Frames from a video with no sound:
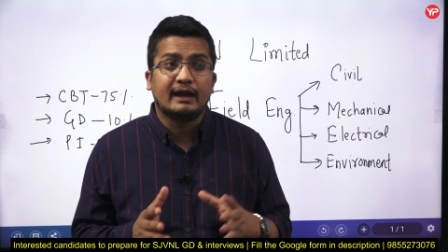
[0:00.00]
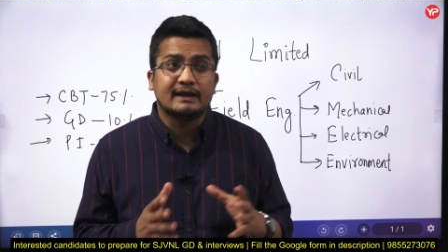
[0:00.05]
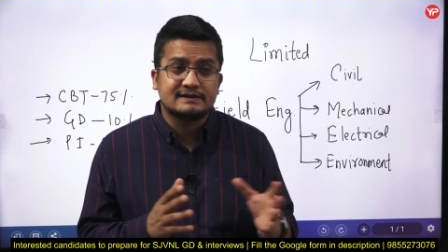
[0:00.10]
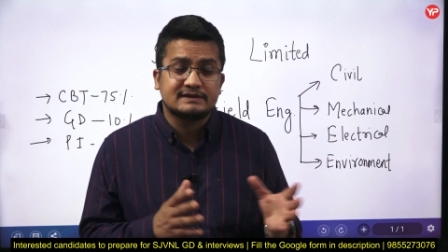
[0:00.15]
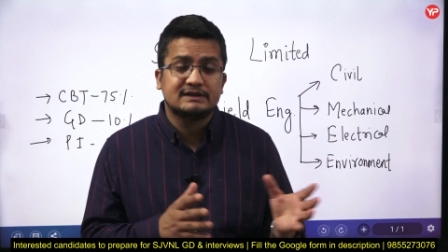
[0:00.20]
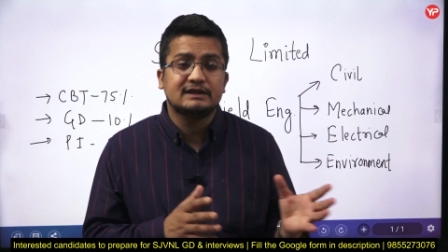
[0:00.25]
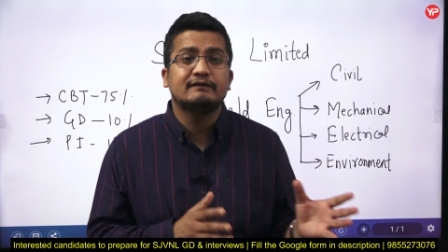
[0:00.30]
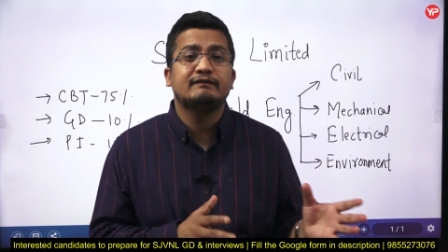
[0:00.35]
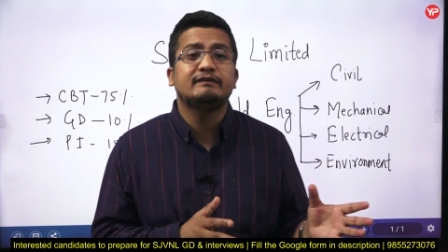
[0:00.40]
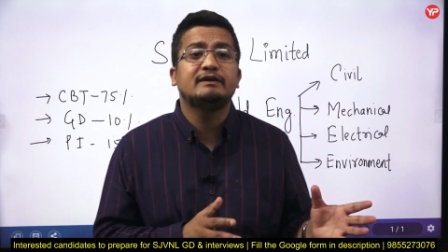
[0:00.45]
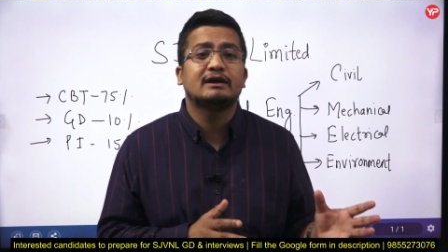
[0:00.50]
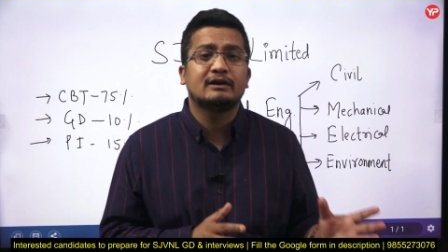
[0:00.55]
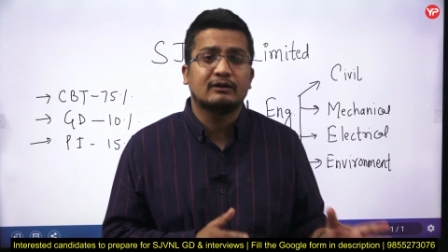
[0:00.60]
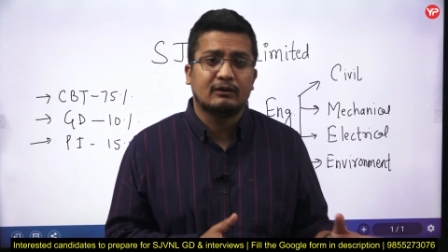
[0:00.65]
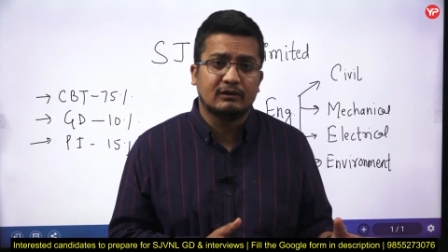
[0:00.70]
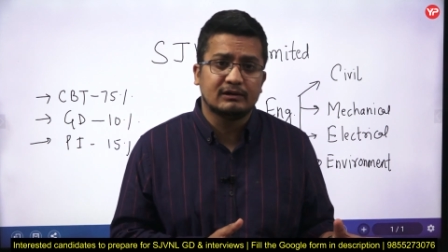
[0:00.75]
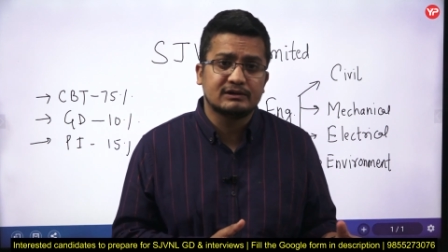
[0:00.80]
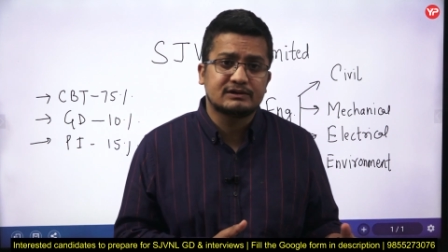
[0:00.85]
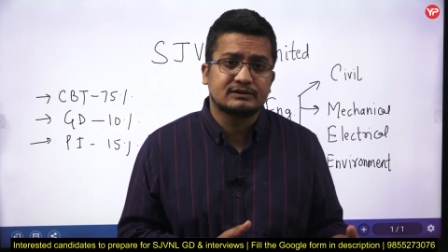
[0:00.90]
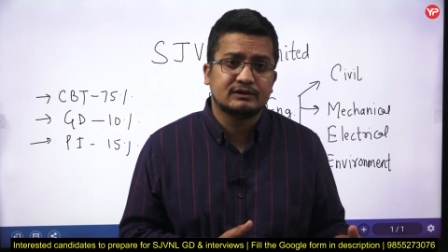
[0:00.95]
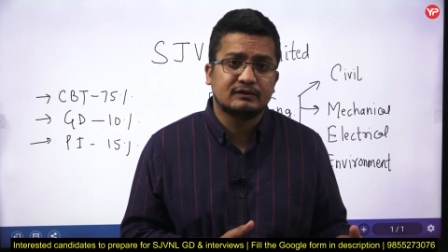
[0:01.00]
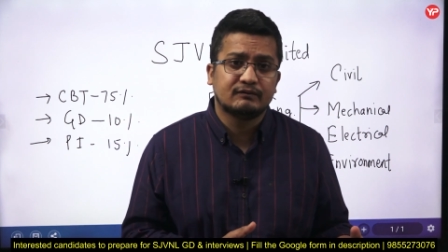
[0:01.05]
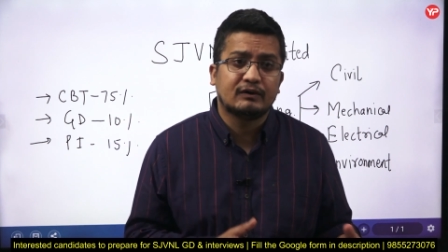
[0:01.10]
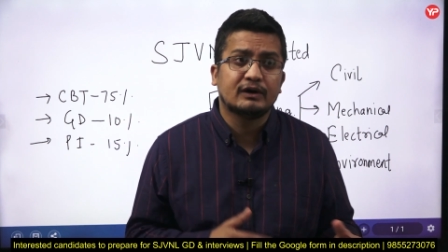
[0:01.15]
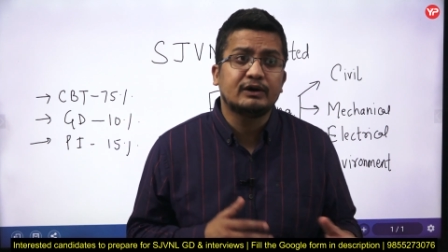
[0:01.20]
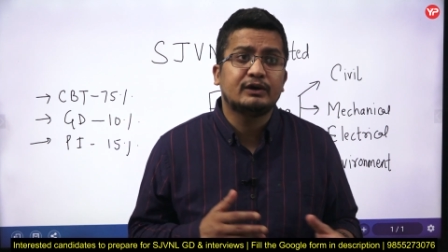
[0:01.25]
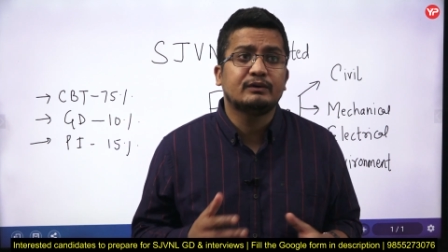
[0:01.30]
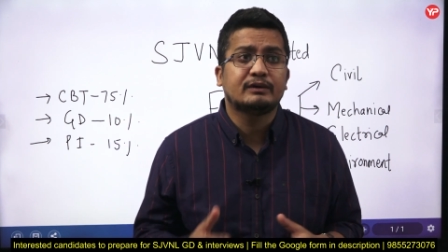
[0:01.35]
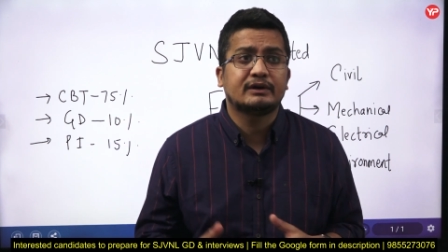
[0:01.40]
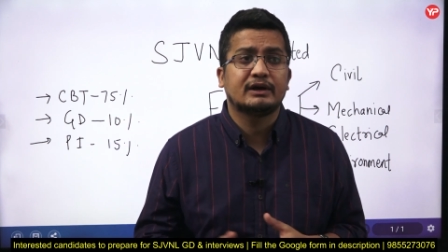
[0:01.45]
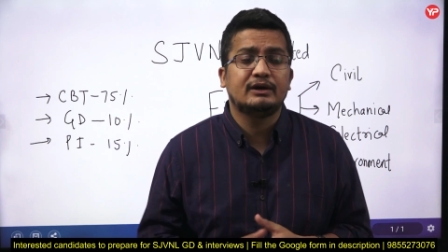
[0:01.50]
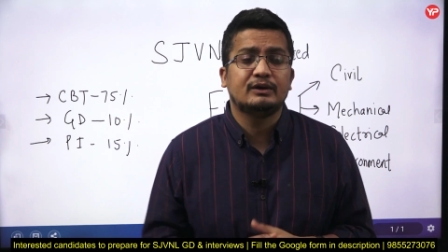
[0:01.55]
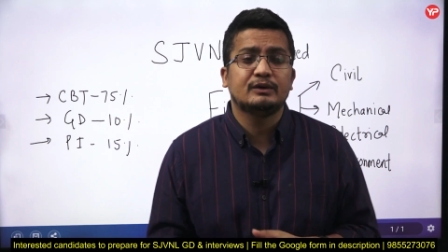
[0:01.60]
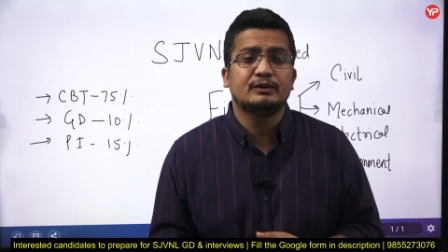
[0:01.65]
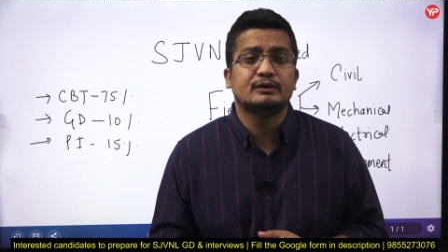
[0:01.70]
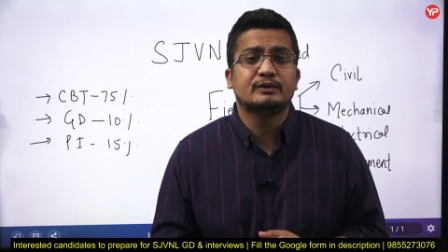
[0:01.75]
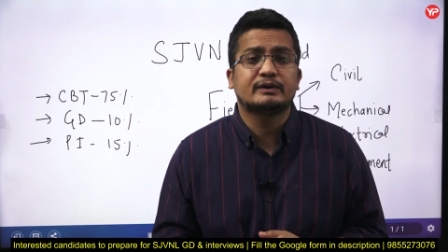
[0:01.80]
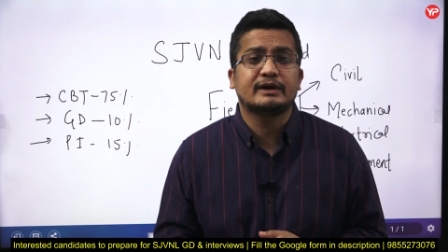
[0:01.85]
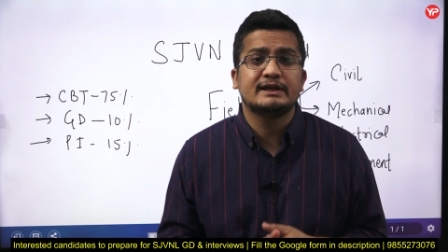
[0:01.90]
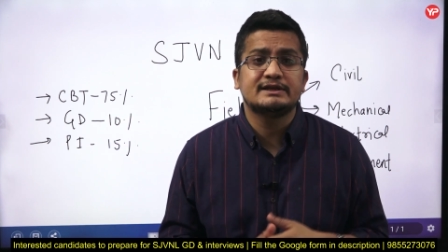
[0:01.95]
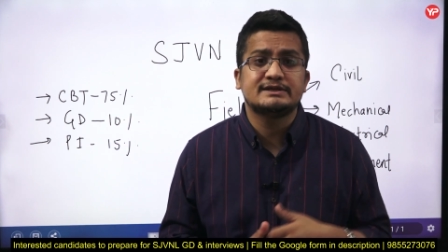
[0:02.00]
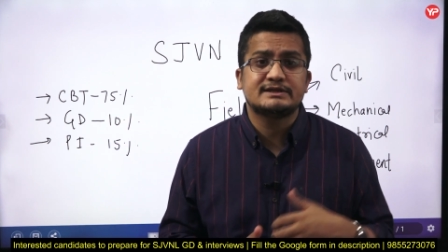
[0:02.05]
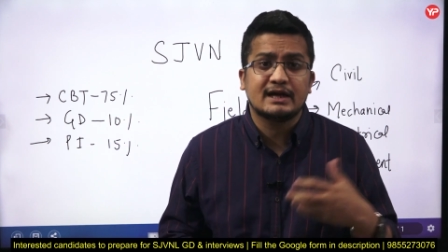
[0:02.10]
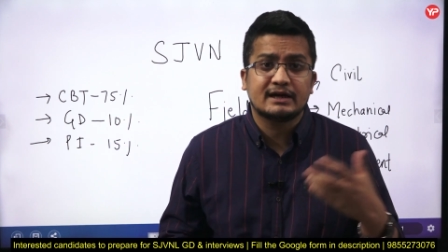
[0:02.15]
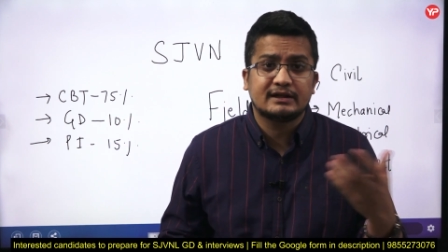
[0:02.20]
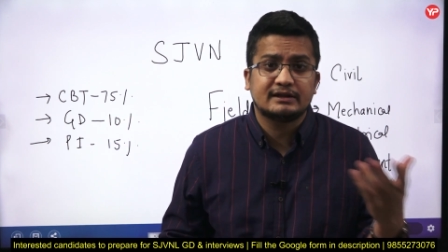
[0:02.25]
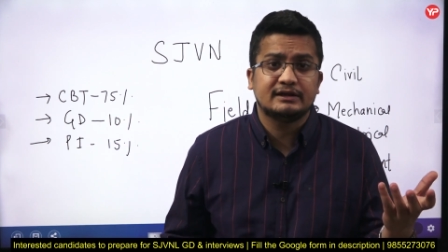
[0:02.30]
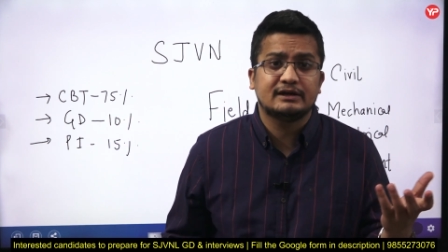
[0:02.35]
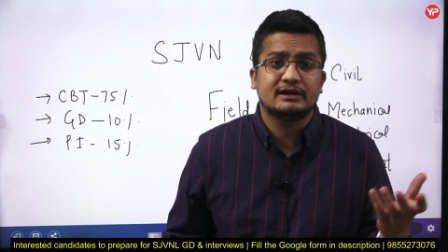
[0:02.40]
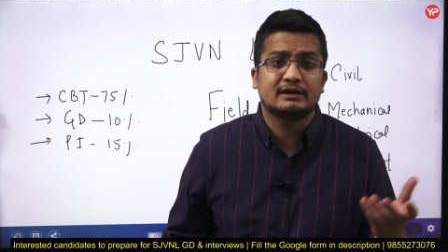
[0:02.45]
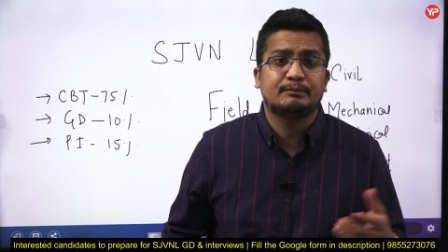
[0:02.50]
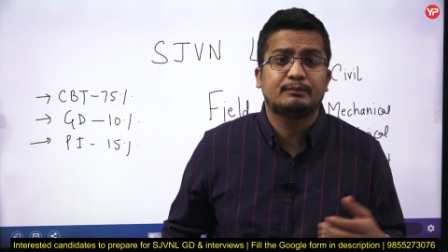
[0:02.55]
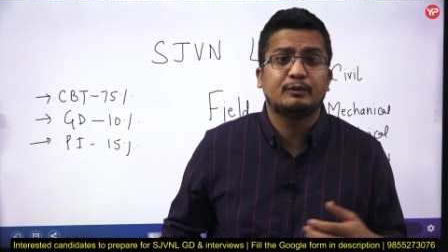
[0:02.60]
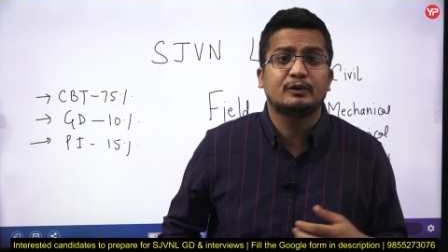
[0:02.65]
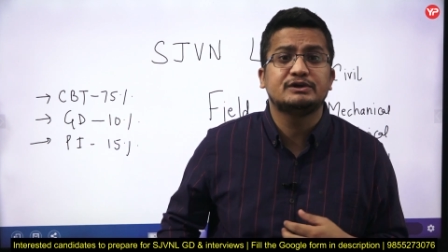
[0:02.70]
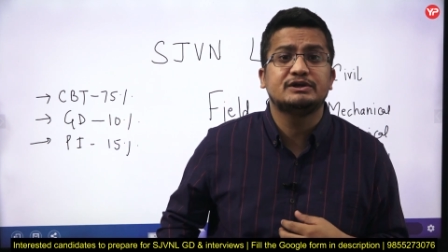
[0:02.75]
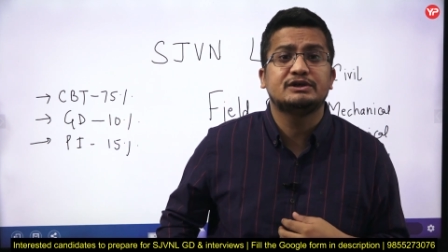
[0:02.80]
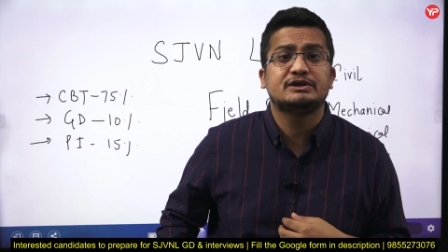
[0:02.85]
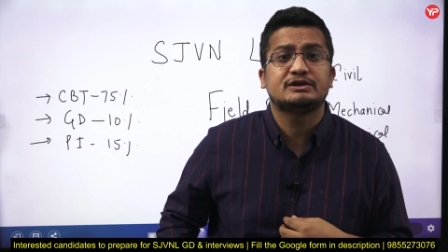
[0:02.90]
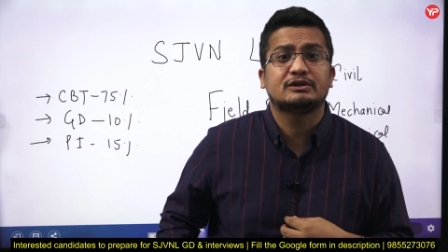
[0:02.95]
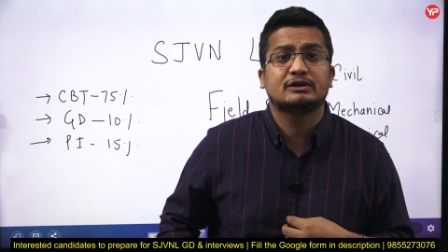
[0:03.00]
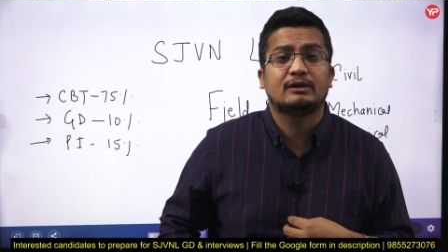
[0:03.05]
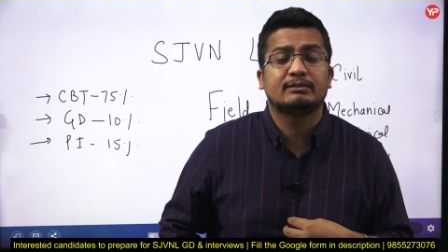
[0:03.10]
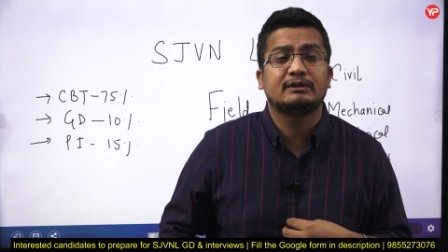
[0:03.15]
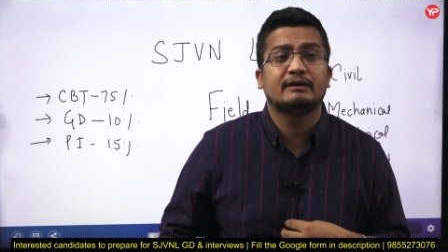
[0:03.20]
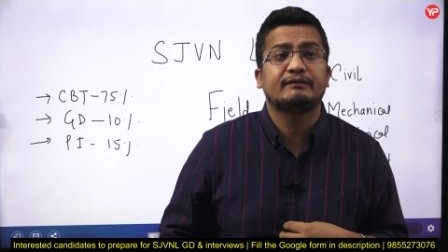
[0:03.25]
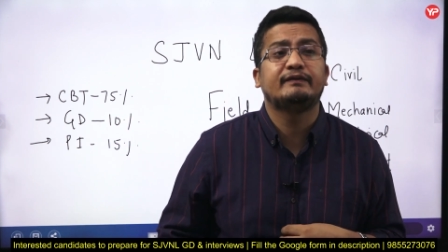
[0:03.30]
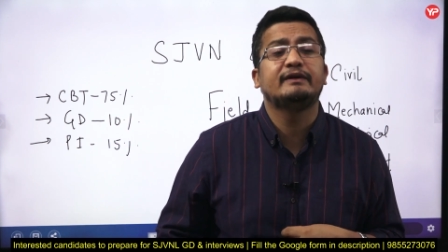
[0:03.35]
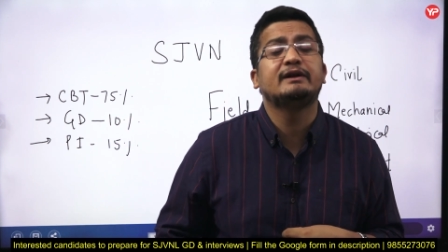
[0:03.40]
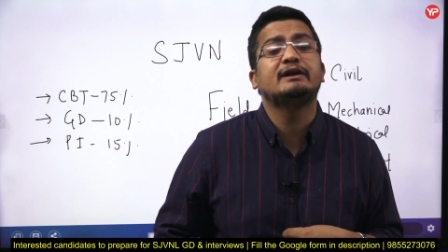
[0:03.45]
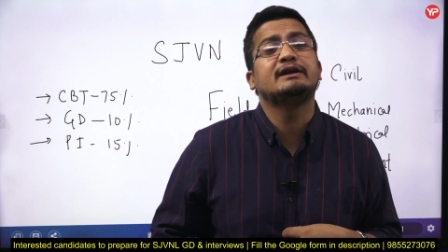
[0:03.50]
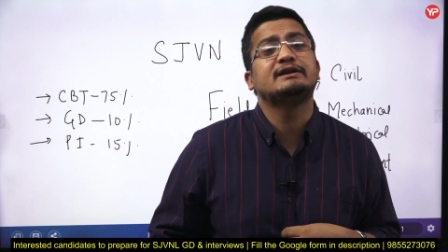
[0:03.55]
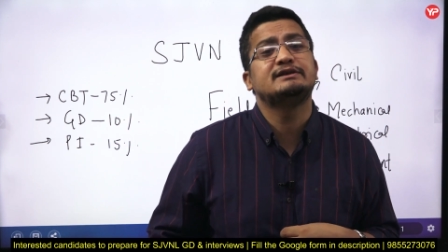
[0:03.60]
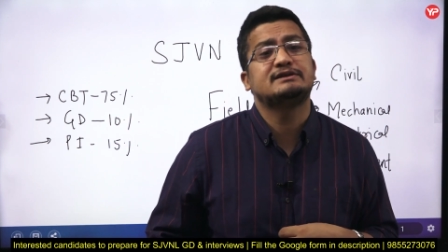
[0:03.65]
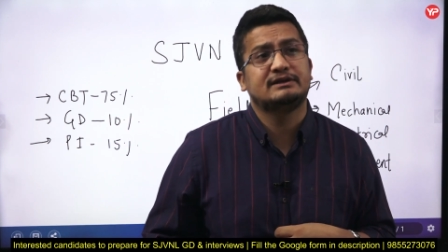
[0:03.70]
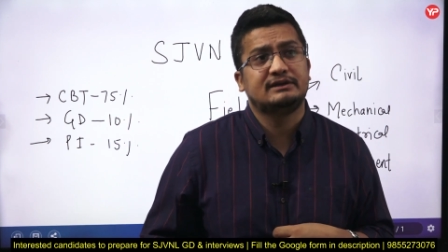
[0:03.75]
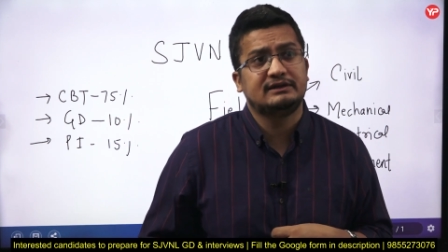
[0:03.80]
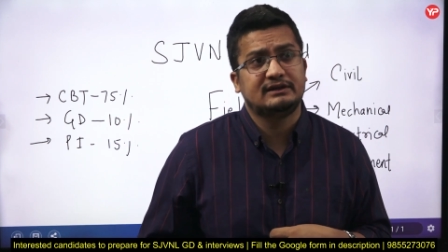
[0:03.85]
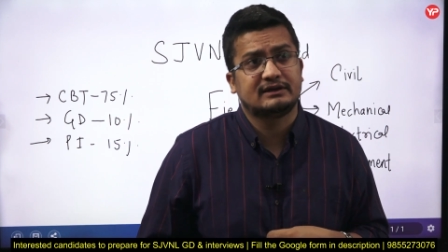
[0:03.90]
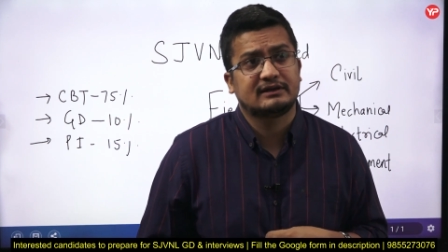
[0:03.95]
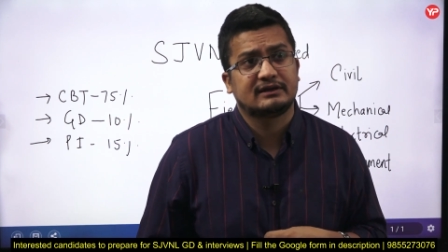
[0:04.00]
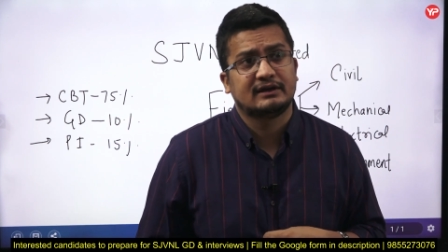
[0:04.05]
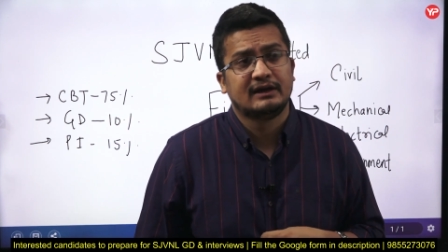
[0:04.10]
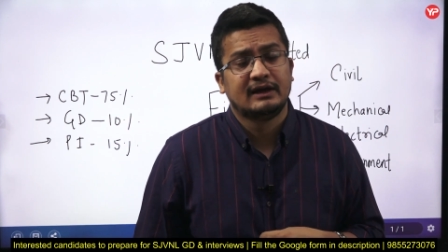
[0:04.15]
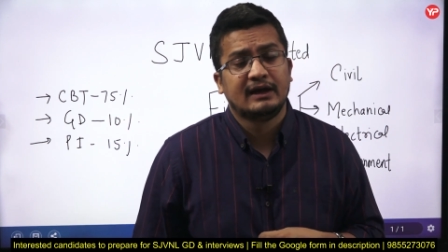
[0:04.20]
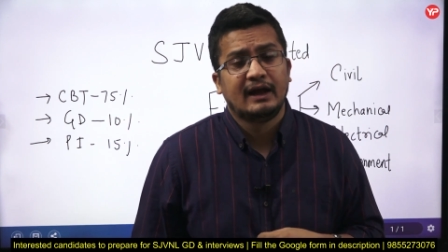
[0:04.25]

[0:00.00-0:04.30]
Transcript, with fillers: S J V N also. What you can do, you can check their position of the field engineer